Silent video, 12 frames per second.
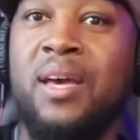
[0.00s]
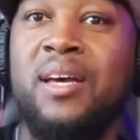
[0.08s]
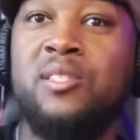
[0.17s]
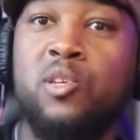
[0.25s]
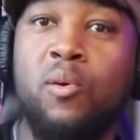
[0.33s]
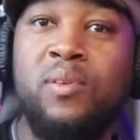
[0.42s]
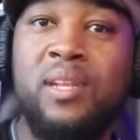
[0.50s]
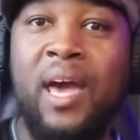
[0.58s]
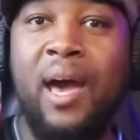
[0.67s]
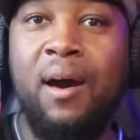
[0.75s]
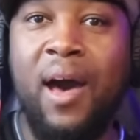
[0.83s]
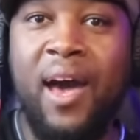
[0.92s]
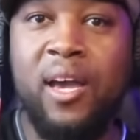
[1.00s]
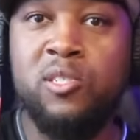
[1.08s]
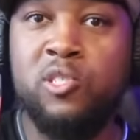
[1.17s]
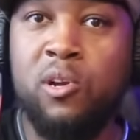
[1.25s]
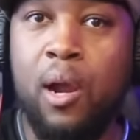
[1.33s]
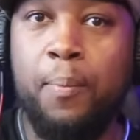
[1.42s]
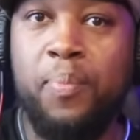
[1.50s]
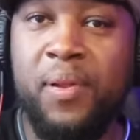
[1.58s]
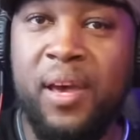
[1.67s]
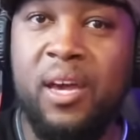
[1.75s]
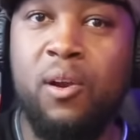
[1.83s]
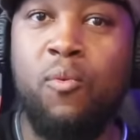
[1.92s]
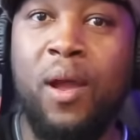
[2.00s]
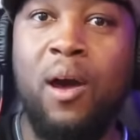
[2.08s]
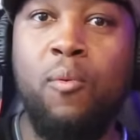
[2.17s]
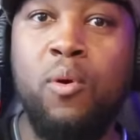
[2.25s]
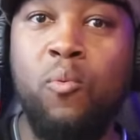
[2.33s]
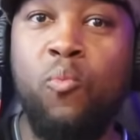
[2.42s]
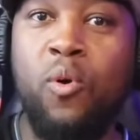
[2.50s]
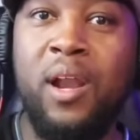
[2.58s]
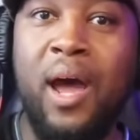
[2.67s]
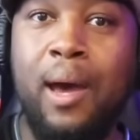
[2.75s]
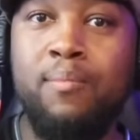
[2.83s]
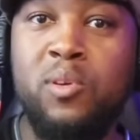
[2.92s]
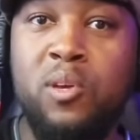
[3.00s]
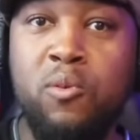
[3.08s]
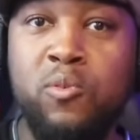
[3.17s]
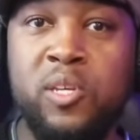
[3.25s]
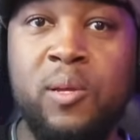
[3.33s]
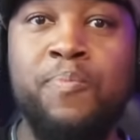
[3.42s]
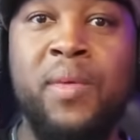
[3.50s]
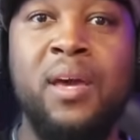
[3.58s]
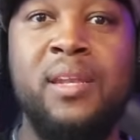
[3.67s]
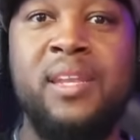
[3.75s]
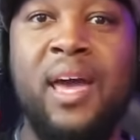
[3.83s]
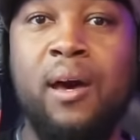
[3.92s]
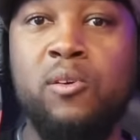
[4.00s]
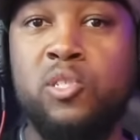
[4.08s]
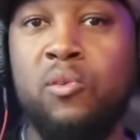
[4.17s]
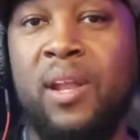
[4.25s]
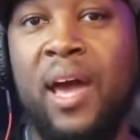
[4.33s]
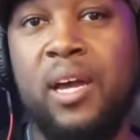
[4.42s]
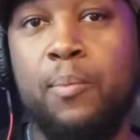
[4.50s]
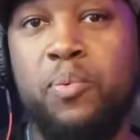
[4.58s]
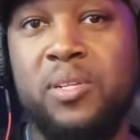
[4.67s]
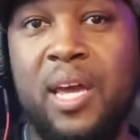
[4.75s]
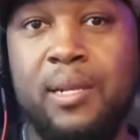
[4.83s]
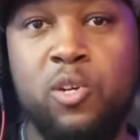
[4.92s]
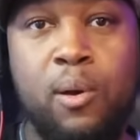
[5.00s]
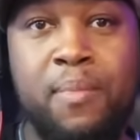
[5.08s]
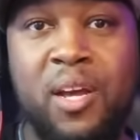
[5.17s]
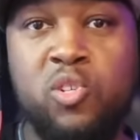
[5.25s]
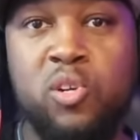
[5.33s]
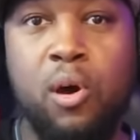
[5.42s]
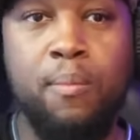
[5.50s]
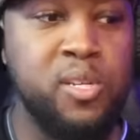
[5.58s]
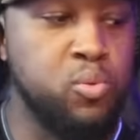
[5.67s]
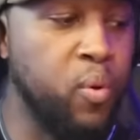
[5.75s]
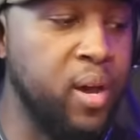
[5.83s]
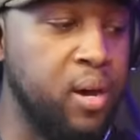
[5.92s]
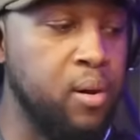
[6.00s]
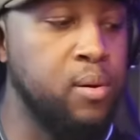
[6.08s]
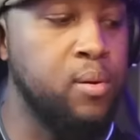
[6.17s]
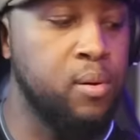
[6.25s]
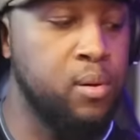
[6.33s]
and so now I can start playing around with what I'm using. Now I can put that to a metronome as well.